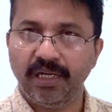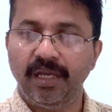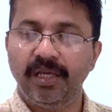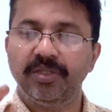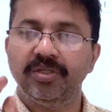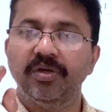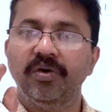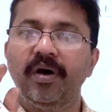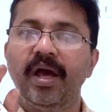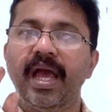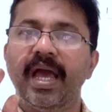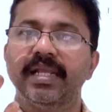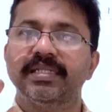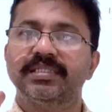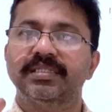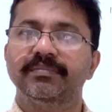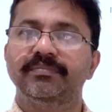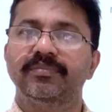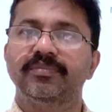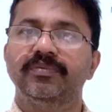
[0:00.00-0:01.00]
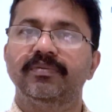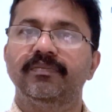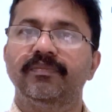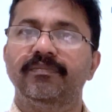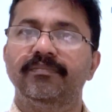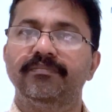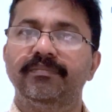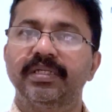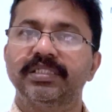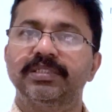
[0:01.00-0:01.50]
your answer
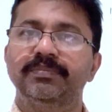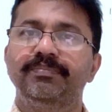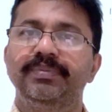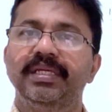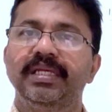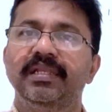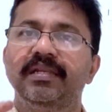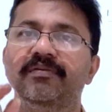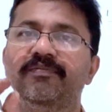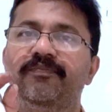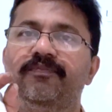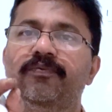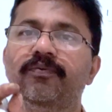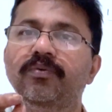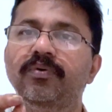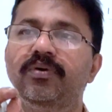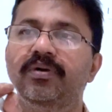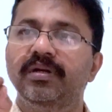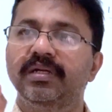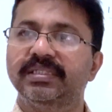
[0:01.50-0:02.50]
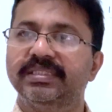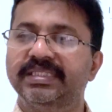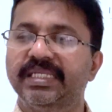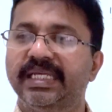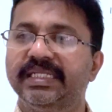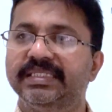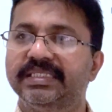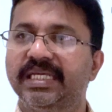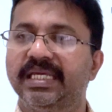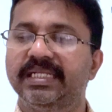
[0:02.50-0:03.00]
must be in full
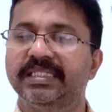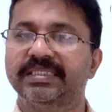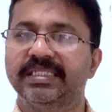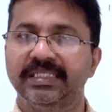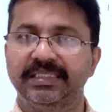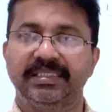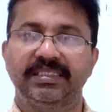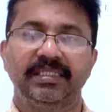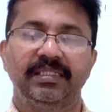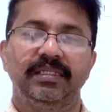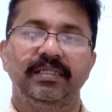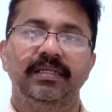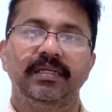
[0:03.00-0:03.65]
sentences.